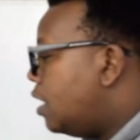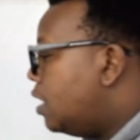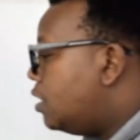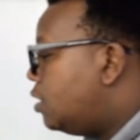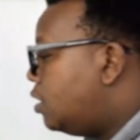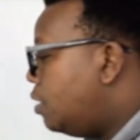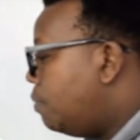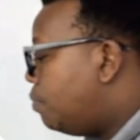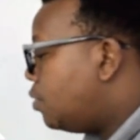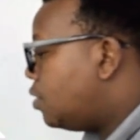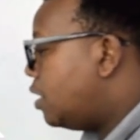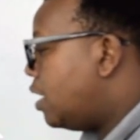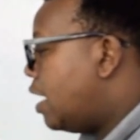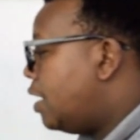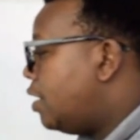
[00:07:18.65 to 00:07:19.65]
simple
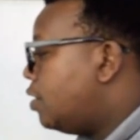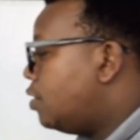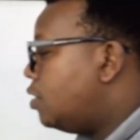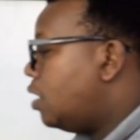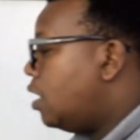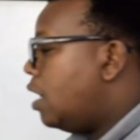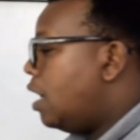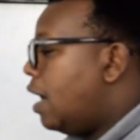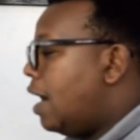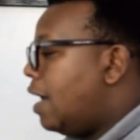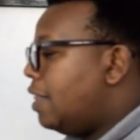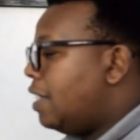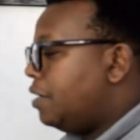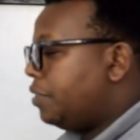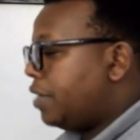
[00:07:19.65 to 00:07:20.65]
scenarios that